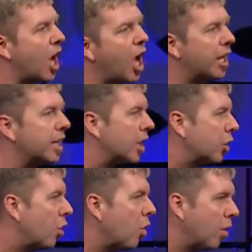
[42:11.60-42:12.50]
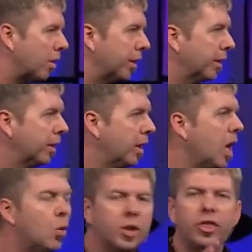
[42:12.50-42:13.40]
Honda Accord
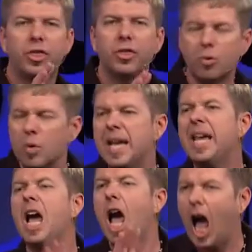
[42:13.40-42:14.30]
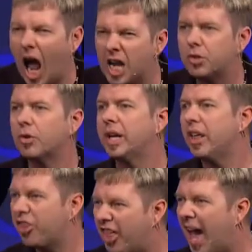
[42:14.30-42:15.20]
with
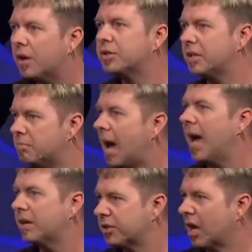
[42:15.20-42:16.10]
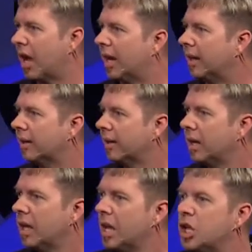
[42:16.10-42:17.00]
300,000 miles on it,
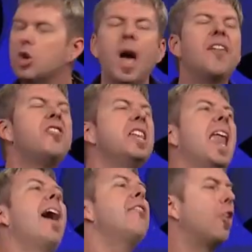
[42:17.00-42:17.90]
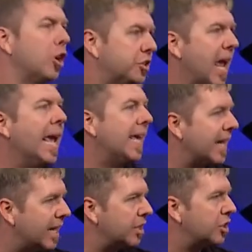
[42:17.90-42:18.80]
you have never taken
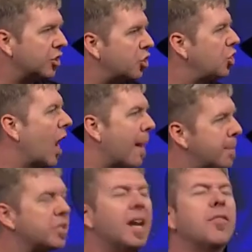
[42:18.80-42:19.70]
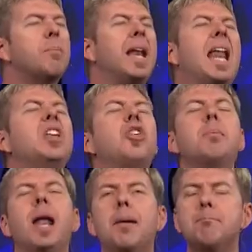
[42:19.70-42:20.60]
it into the shop. It's never been anything
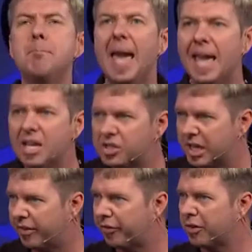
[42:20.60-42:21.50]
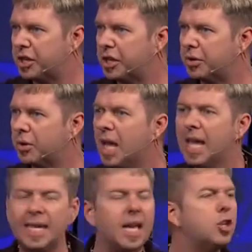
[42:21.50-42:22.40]
but amazing for you.
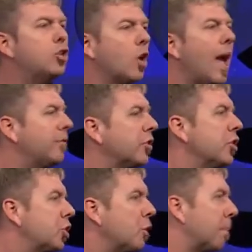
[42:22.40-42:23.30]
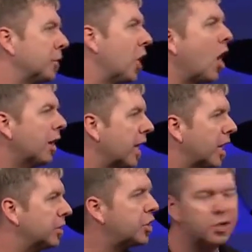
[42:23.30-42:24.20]
Yet you drive to the super target
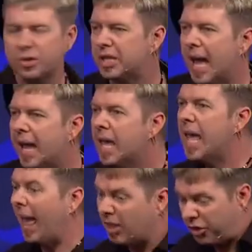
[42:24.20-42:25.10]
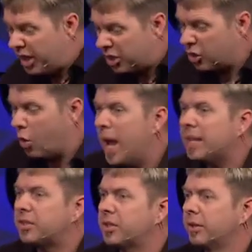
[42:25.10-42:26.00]
on Tuesday and the thing just
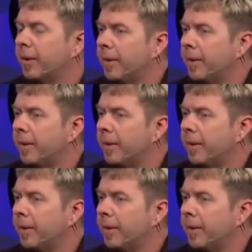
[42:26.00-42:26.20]
quits.